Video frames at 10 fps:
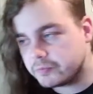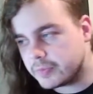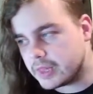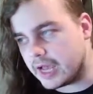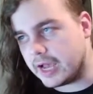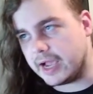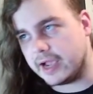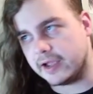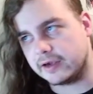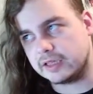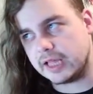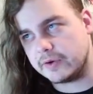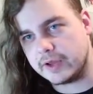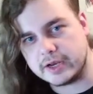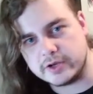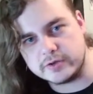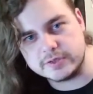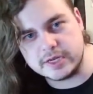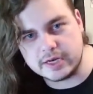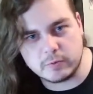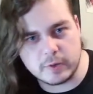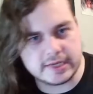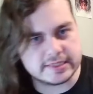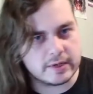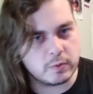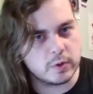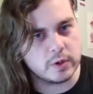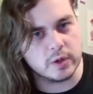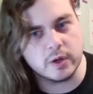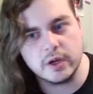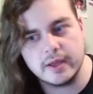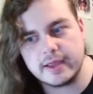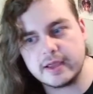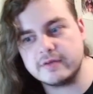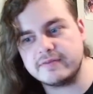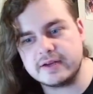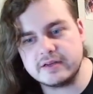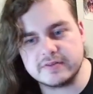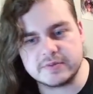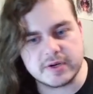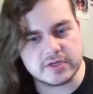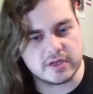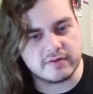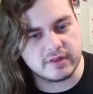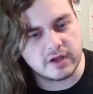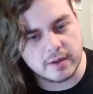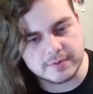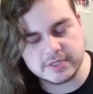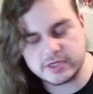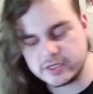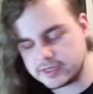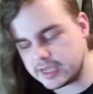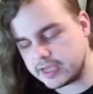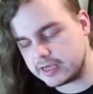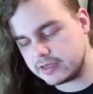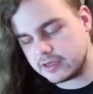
Cloud9 used it in ways that were ineffective, especially given the composition that they had.